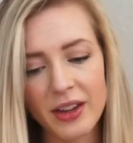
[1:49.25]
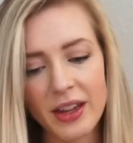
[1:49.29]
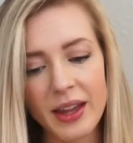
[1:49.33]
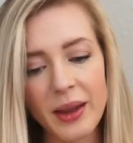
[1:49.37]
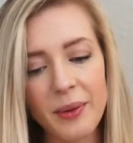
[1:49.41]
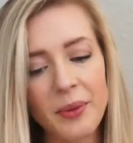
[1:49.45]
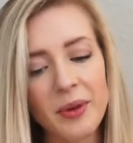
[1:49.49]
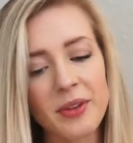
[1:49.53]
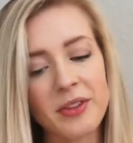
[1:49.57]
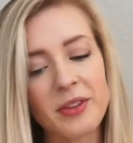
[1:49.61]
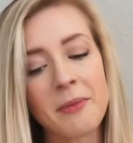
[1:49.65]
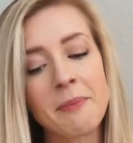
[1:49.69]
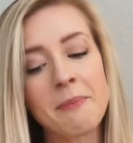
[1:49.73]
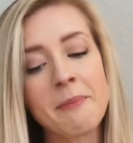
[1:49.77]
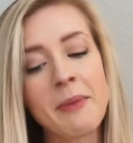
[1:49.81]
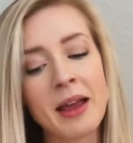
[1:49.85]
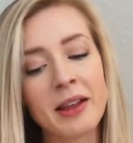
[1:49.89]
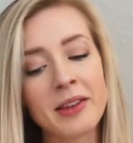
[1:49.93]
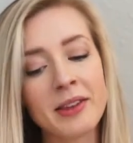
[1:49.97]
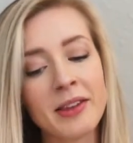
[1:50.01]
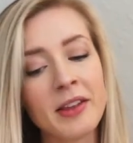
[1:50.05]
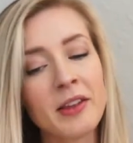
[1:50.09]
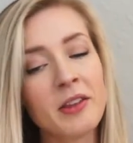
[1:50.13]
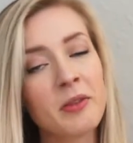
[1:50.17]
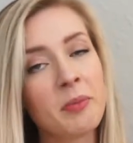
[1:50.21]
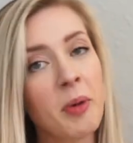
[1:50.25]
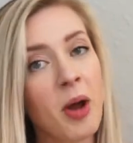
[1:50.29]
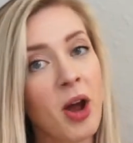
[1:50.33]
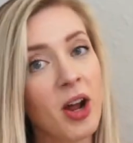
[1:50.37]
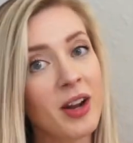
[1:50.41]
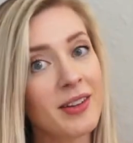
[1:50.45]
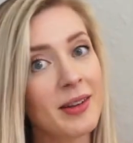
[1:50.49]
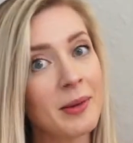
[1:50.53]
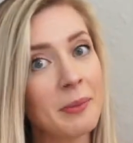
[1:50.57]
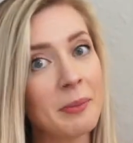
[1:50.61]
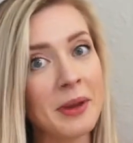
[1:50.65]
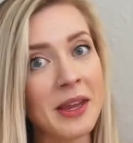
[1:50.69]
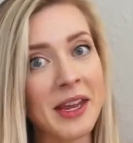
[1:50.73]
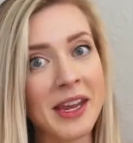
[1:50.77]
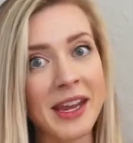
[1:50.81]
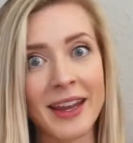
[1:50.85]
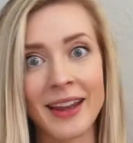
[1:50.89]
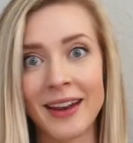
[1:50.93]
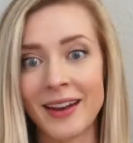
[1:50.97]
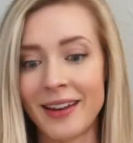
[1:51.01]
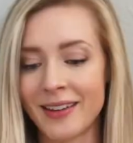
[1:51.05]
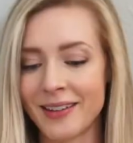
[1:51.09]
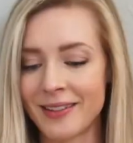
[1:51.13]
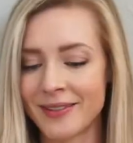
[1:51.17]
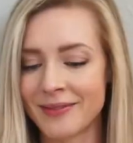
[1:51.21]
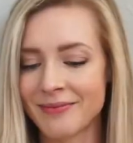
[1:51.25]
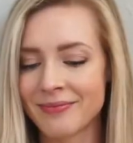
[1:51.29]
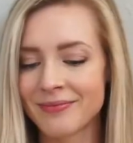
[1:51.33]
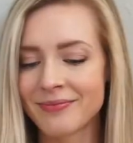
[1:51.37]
It was a messy spot to be in.